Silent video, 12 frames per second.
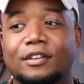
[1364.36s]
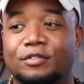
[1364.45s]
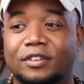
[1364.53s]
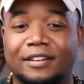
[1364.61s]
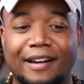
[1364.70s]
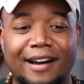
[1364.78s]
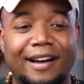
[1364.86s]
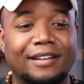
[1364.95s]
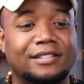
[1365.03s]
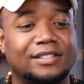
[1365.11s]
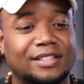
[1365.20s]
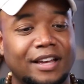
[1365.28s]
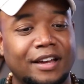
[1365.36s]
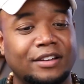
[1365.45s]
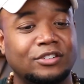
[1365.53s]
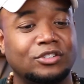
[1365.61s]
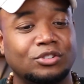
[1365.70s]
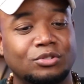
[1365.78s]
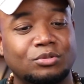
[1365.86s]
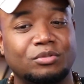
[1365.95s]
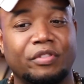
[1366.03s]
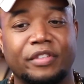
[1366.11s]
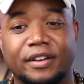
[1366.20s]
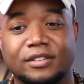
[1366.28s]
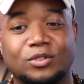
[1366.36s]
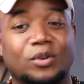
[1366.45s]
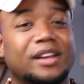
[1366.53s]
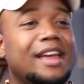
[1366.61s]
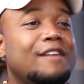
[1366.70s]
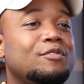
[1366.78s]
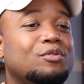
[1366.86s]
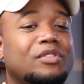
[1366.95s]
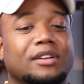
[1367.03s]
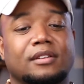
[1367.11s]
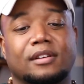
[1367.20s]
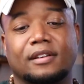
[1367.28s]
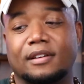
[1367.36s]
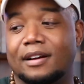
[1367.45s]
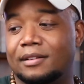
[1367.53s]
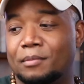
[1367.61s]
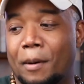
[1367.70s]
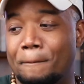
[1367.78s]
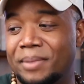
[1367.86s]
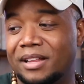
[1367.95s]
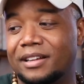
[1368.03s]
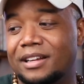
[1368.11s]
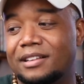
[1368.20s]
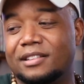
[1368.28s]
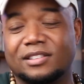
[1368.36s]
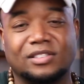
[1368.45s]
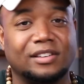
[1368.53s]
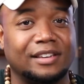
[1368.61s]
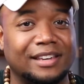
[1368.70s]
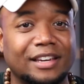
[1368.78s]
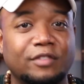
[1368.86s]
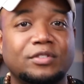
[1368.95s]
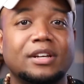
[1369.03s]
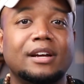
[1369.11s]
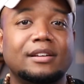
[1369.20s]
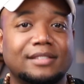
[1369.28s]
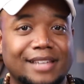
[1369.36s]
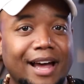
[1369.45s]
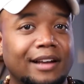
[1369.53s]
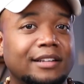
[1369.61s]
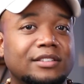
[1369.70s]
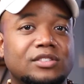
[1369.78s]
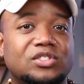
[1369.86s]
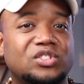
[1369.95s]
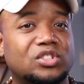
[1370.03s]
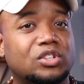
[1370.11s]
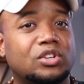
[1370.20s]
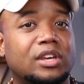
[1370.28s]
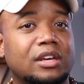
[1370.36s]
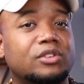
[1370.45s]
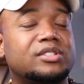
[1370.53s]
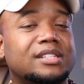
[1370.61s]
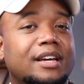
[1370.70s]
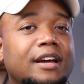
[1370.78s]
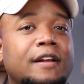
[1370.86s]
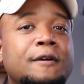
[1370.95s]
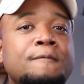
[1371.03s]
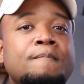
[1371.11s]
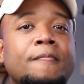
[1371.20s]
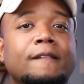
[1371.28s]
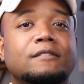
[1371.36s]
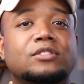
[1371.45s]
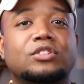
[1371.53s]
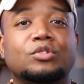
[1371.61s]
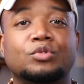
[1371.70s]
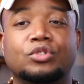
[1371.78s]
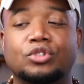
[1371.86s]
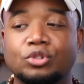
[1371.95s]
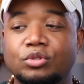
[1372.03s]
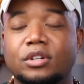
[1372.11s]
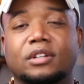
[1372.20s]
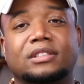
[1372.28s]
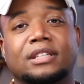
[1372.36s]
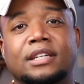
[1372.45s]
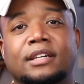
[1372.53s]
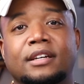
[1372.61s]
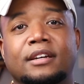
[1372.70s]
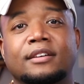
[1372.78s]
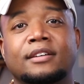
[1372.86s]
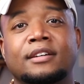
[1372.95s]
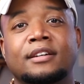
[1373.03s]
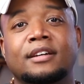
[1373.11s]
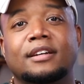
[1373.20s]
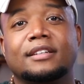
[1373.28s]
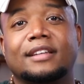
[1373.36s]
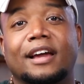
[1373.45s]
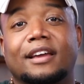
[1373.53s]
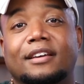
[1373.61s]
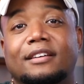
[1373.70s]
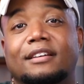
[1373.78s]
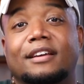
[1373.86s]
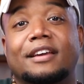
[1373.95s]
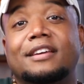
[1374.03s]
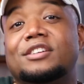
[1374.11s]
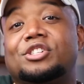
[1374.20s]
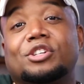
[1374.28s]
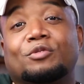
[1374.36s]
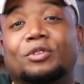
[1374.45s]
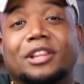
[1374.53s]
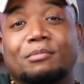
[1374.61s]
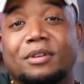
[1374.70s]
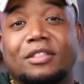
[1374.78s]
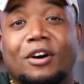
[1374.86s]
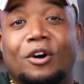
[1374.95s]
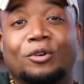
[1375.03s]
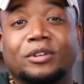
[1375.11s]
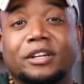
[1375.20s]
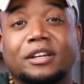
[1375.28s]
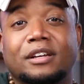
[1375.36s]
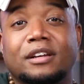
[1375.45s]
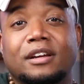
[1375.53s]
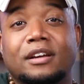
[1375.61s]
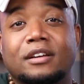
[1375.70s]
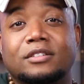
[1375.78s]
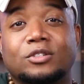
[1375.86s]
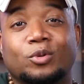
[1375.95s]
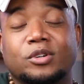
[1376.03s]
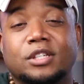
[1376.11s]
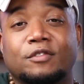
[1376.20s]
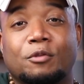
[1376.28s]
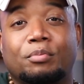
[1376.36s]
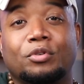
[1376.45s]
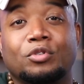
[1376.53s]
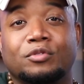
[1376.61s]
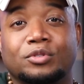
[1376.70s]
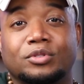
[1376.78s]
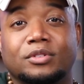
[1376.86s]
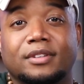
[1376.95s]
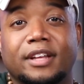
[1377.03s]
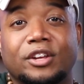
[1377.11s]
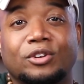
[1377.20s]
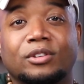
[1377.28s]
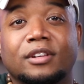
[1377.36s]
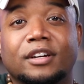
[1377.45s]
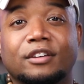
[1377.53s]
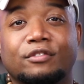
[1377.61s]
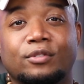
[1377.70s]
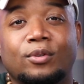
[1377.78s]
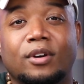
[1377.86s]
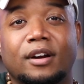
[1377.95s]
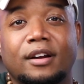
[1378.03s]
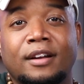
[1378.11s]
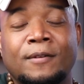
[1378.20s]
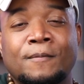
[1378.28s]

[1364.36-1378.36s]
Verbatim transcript: If God said do this, or he gave you the ability, this gift, talent, skill set to do your thing, like he should really be the only source of approval that you're looking for.